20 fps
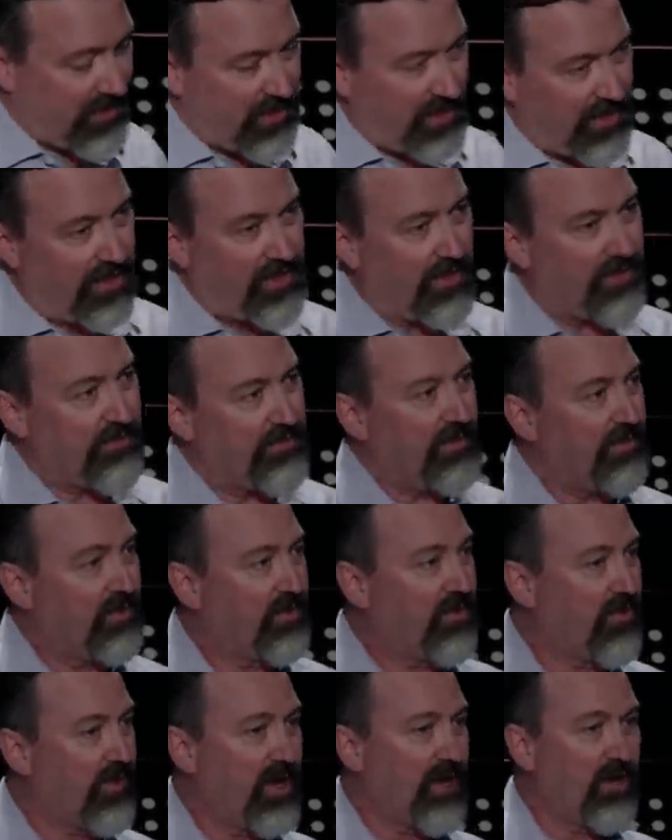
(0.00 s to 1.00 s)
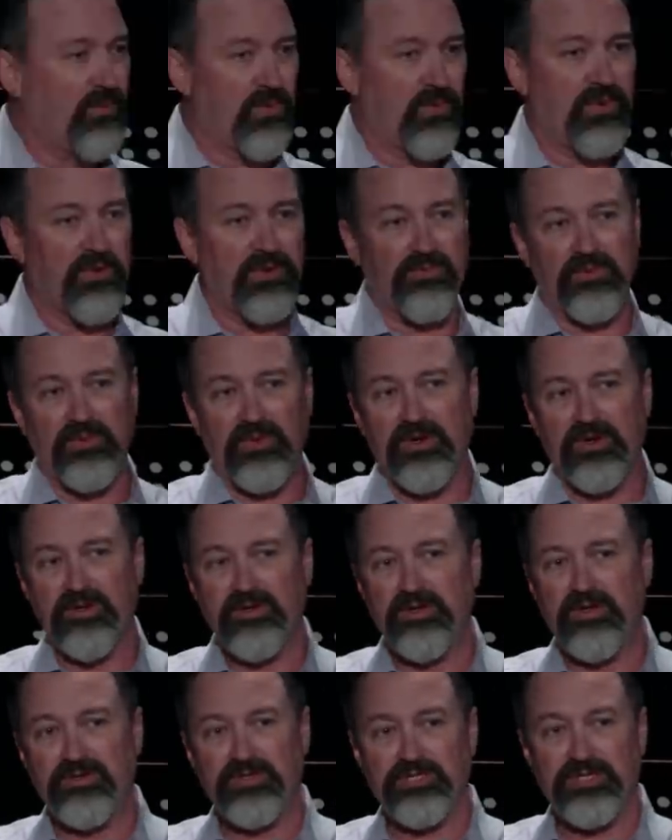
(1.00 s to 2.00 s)
uh, create a world where
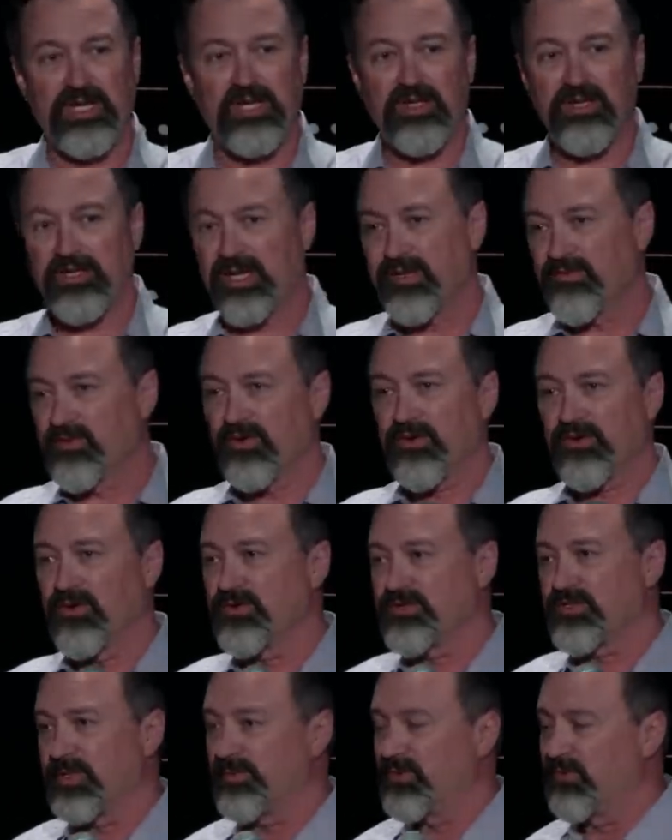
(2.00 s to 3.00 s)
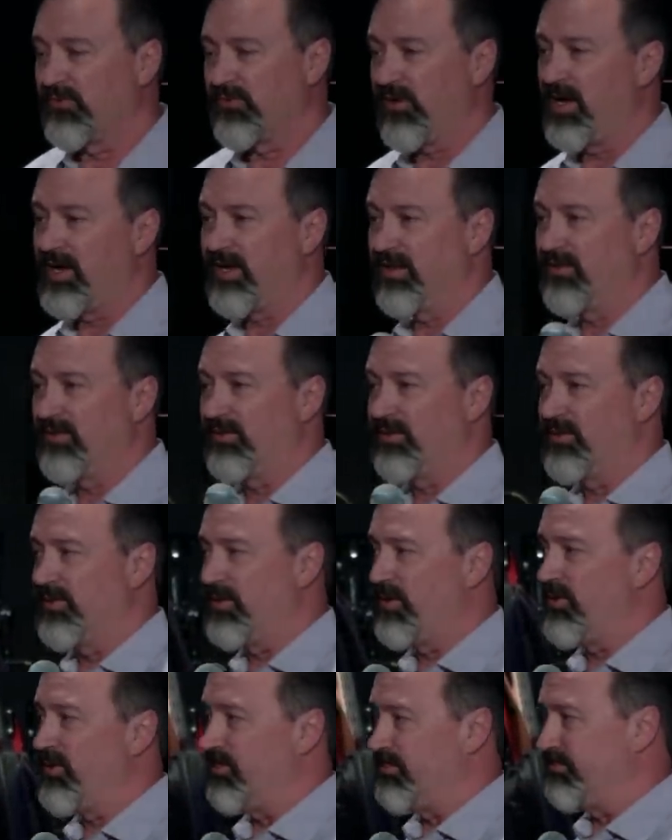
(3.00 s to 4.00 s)
no child ever grows up afraid in their own
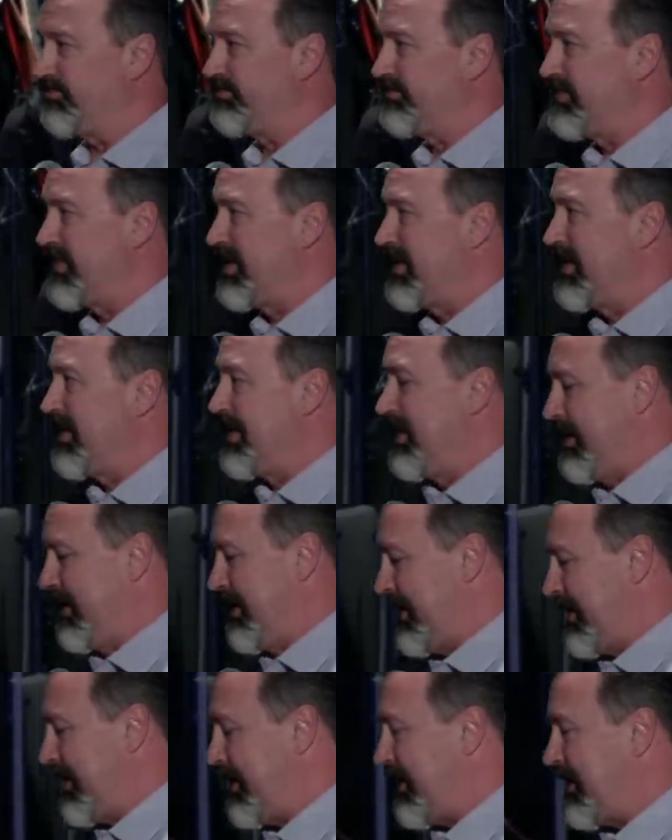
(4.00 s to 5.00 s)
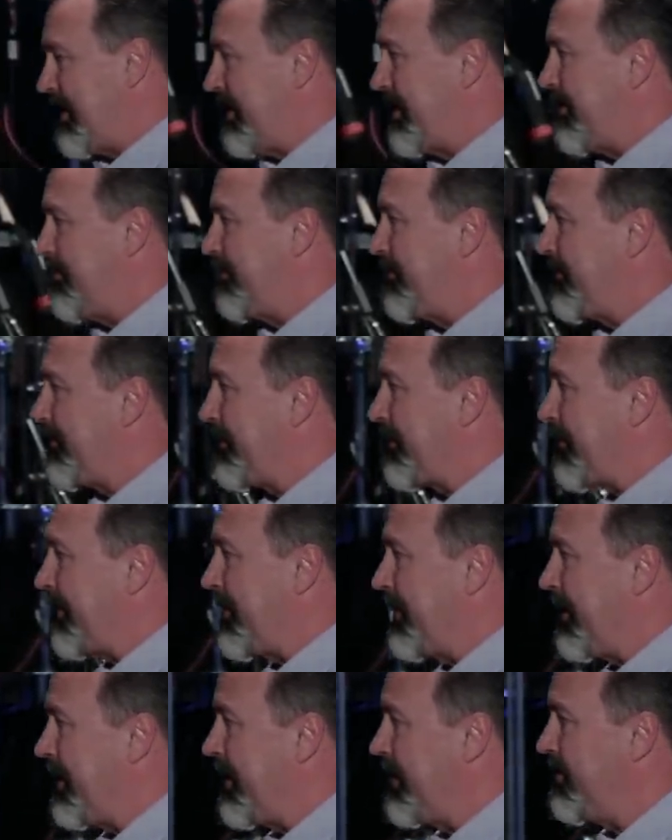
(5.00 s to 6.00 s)
home. Um,
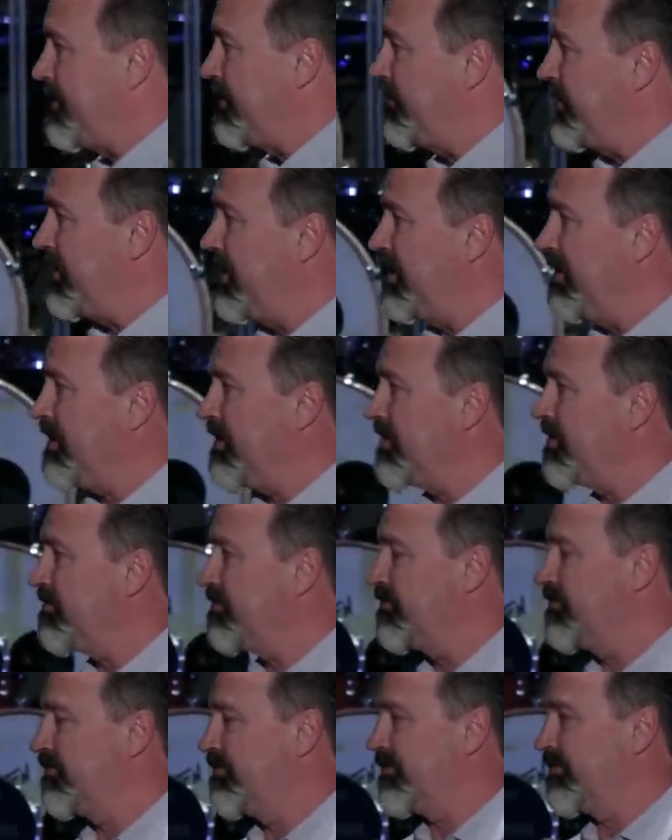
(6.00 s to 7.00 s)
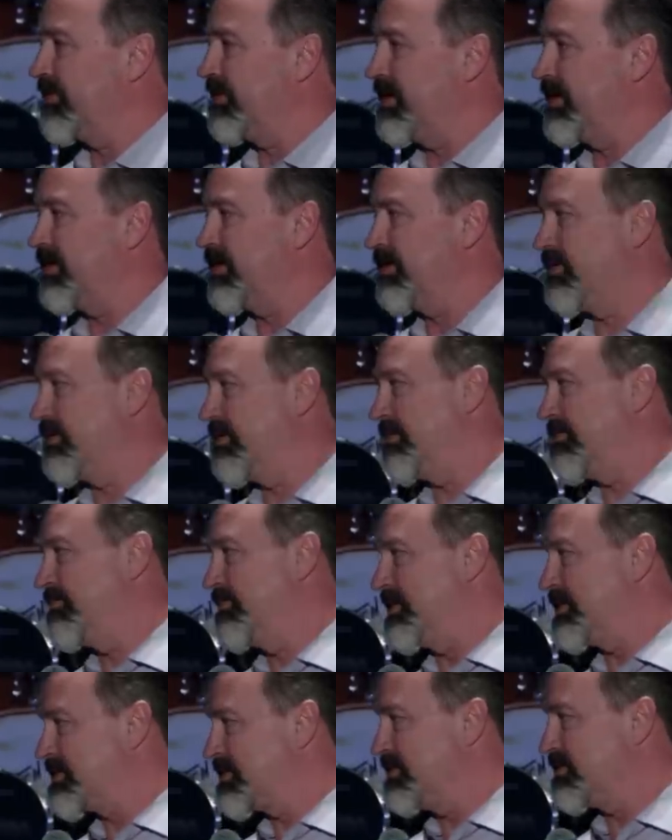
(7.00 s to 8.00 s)
and then we have uh,
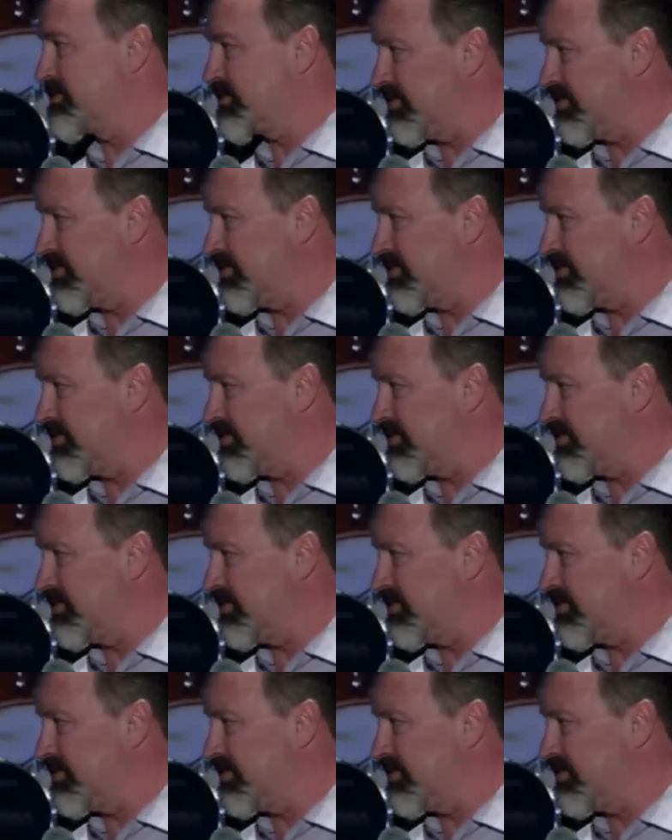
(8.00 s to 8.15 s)
business